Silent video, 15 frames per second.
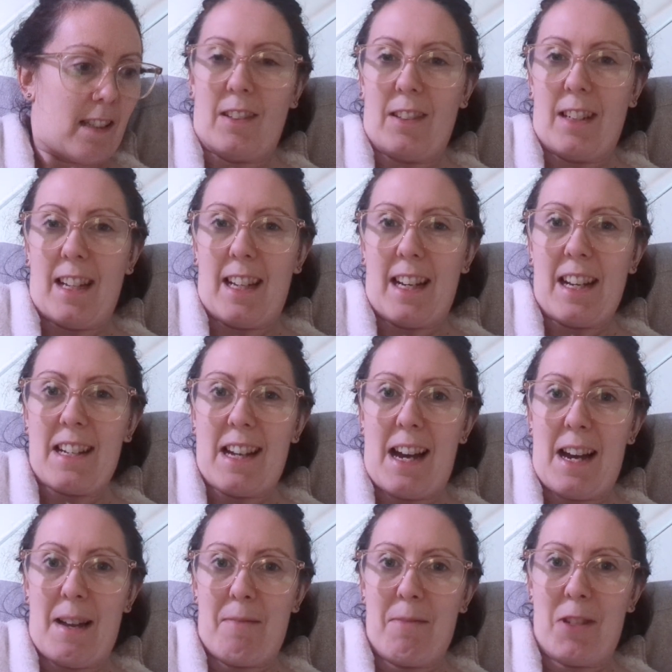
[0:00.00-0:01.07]
nearly
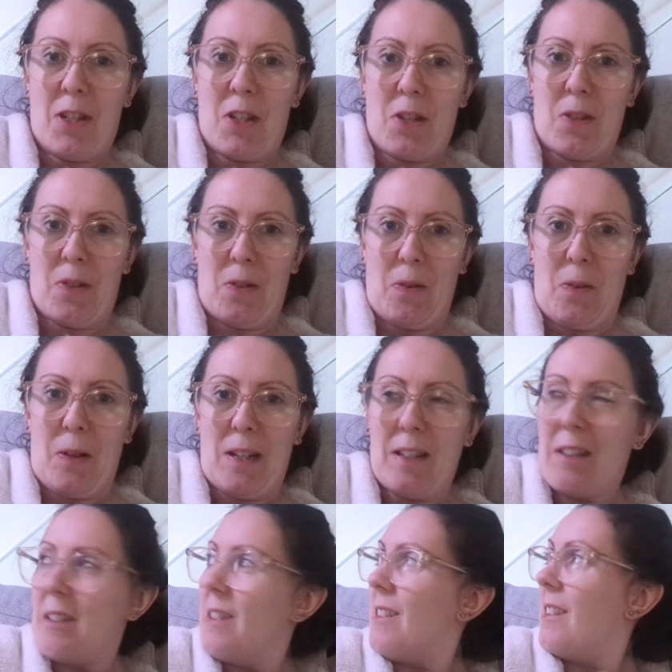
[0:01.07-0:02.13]
time to do
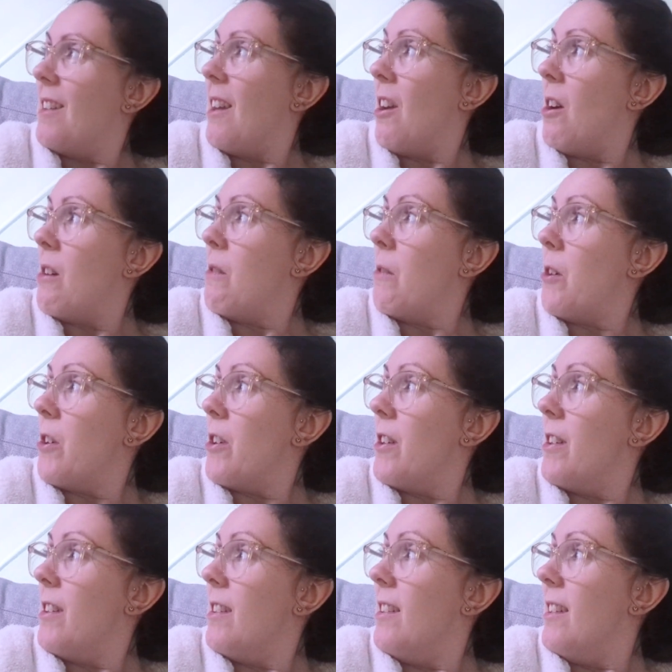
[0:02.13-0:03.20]
the long run,
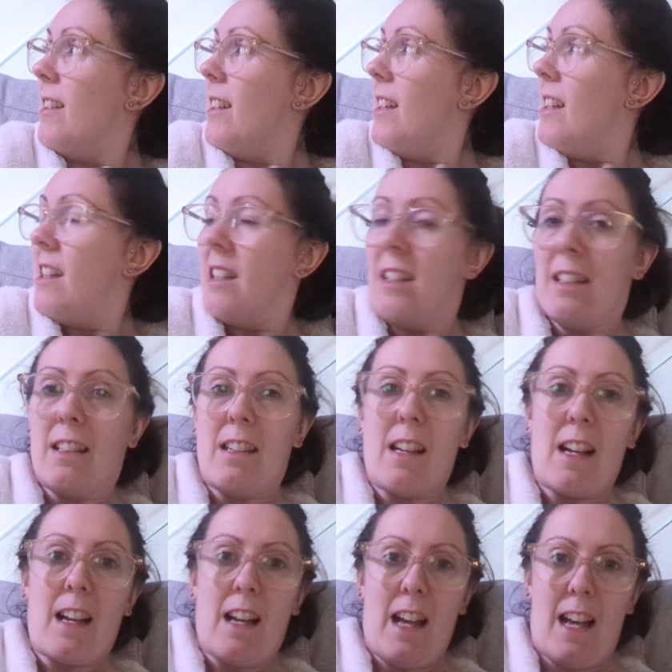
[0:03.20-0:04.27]

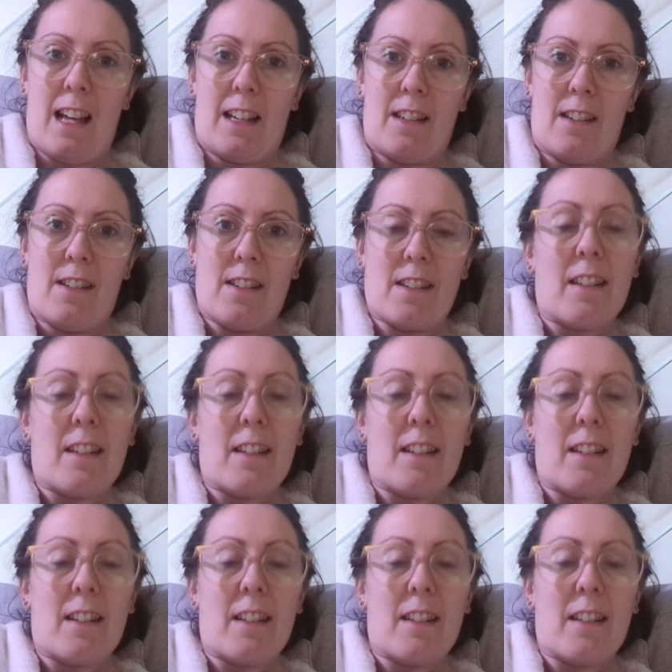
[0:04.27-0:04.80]
and